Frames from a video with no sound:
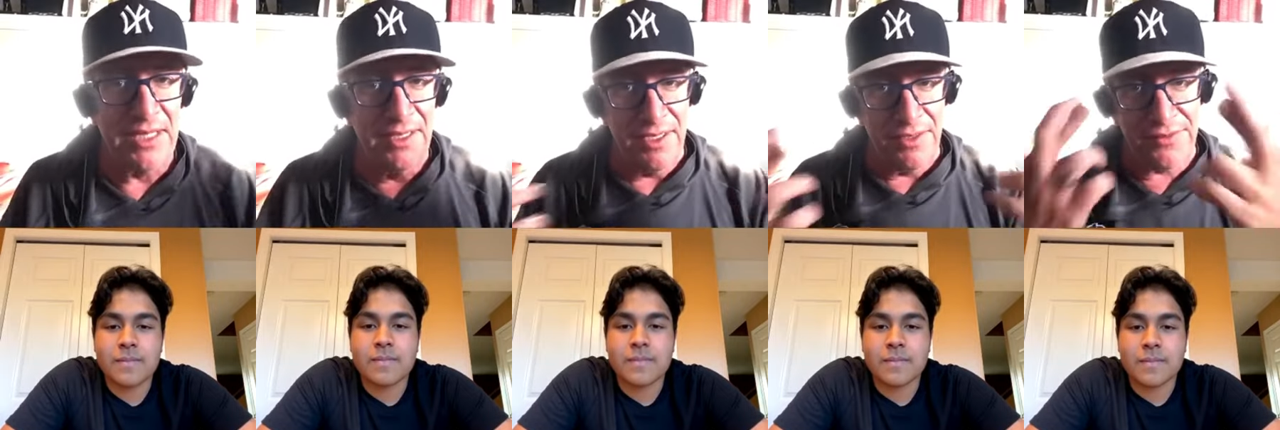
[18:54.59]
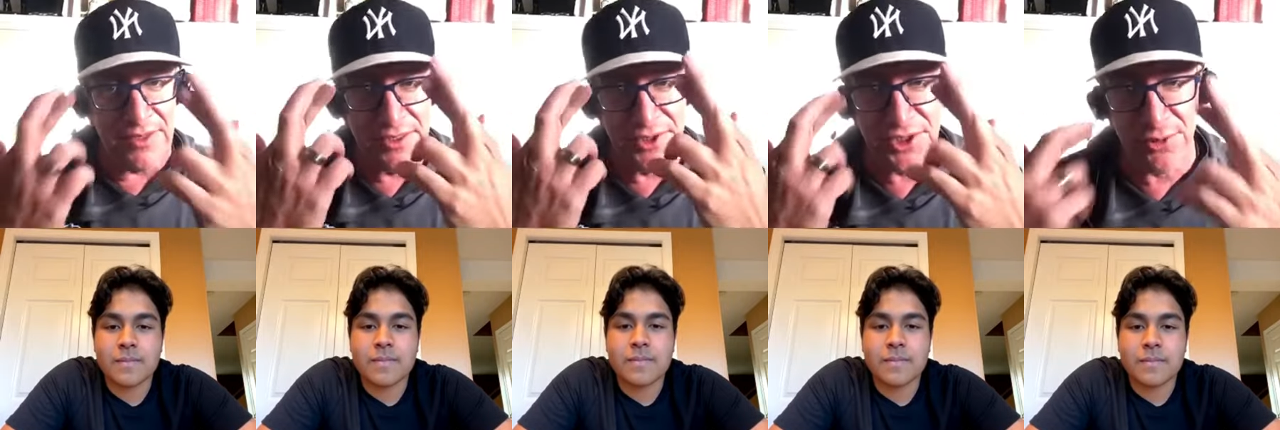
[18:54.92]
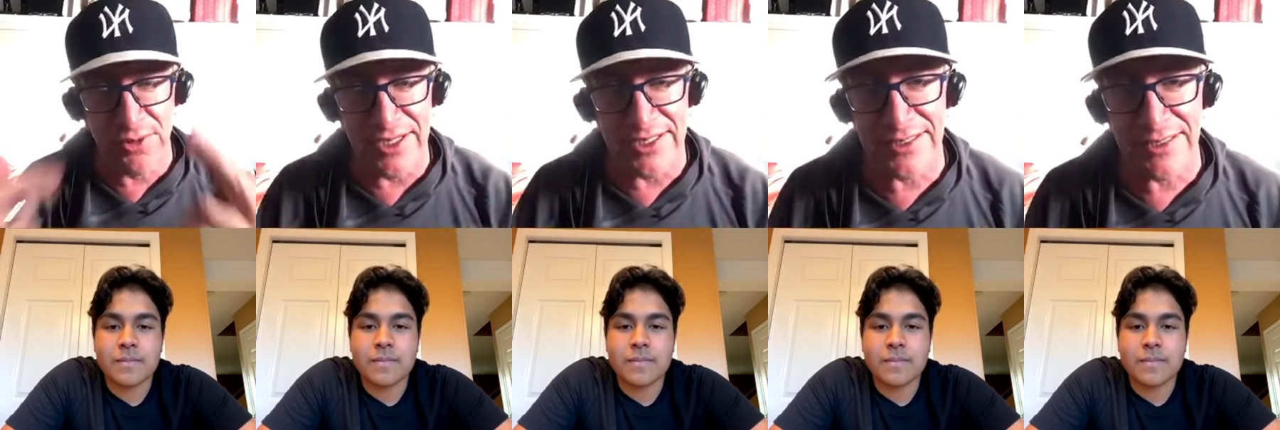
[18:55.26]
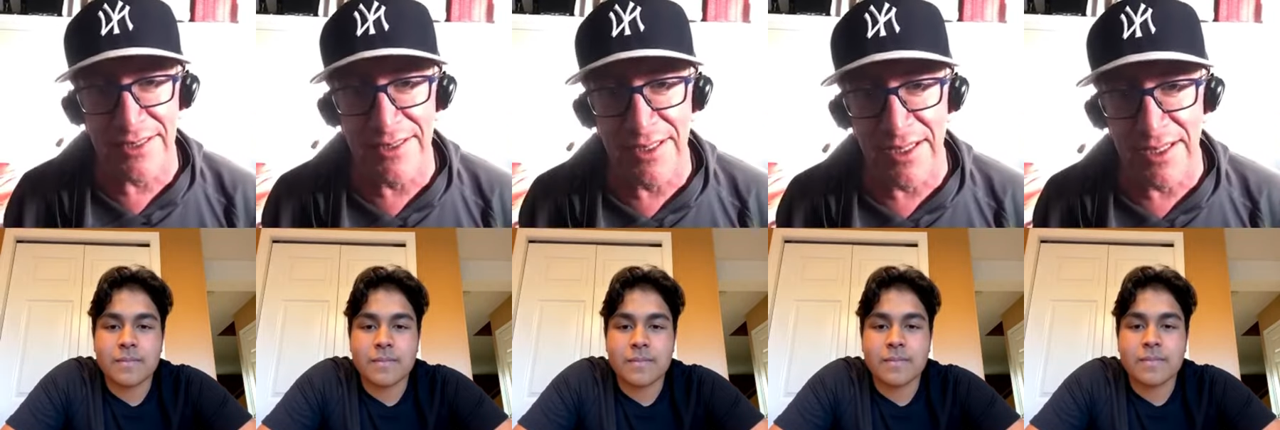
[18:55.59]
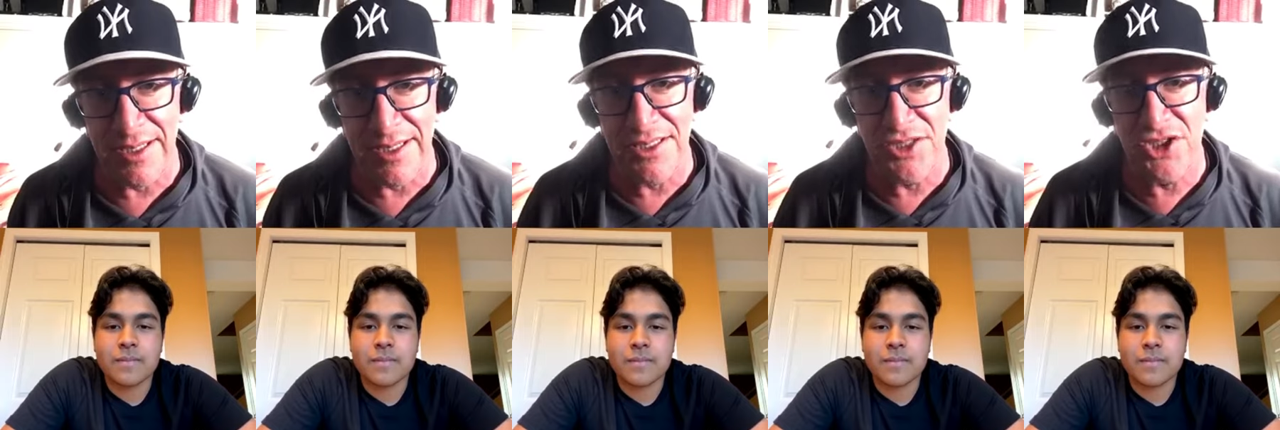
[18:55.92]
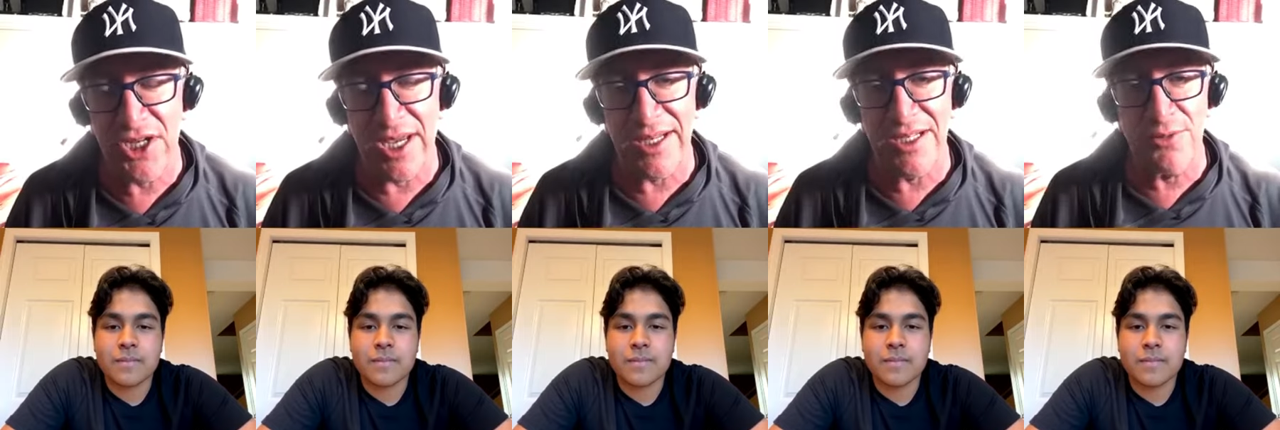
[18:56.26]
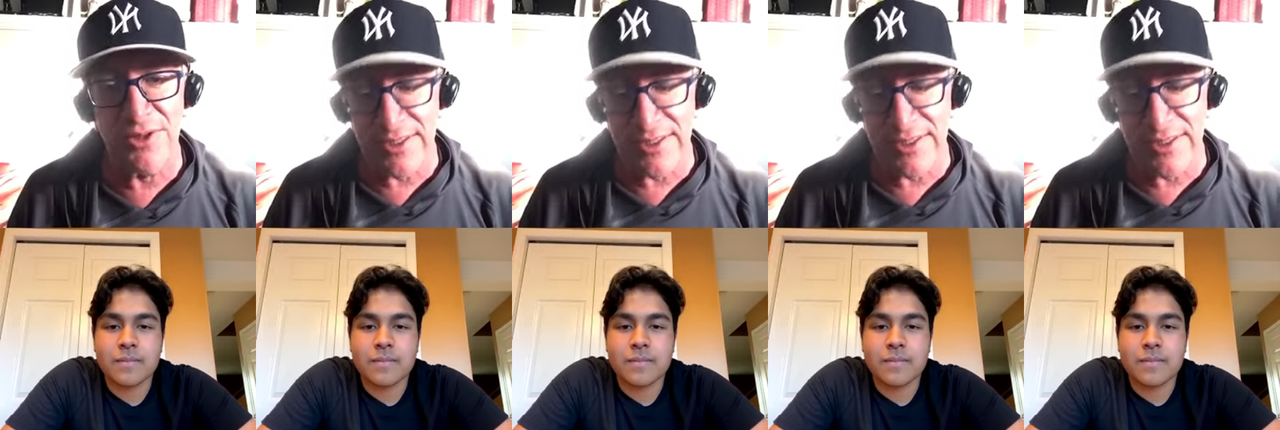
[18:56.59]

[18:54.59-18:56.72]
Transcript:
Speaker 1: Fingers crossed in uh, in January.